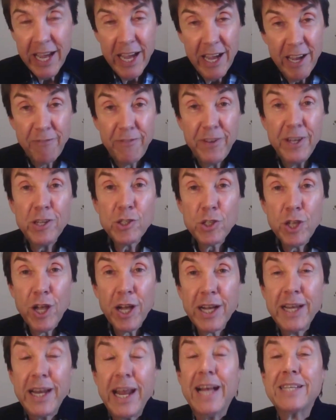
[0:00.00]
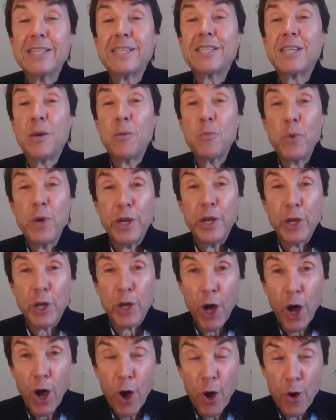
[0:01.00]
it feels like it has somewhere to
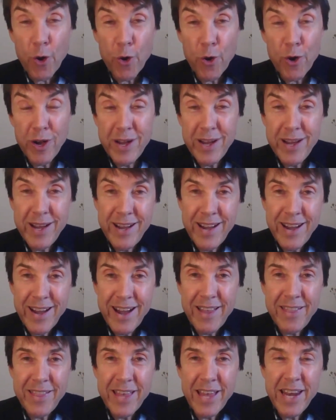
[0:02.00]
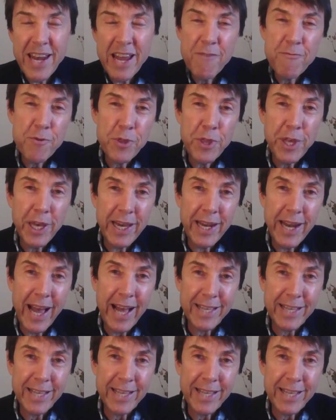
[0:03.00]
go, and then everything it